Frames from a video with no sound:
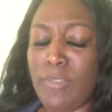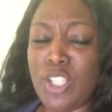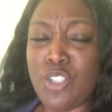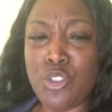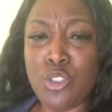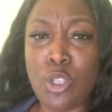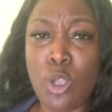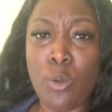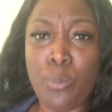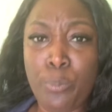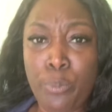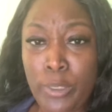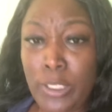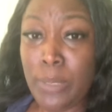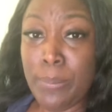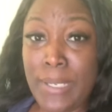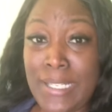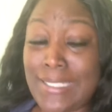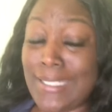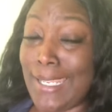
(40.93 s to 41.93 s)
So pretty
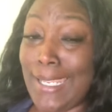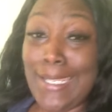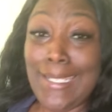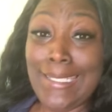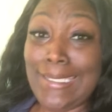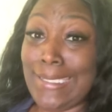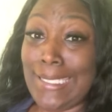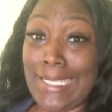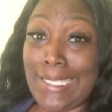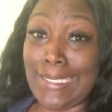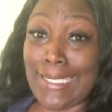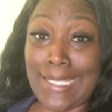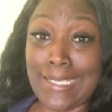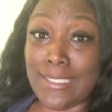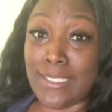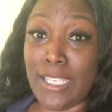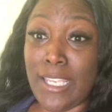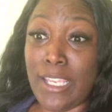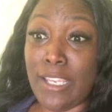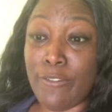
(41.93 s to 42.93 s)
much anything
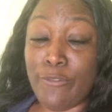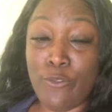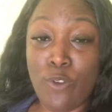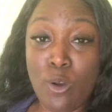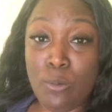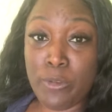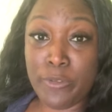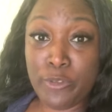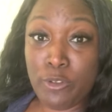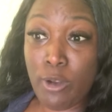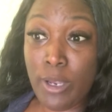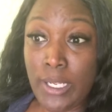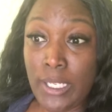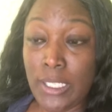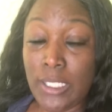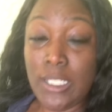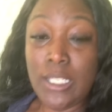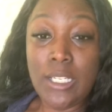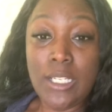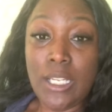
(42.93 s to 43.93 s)
that's a form of
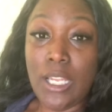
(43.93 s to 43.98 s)
credit,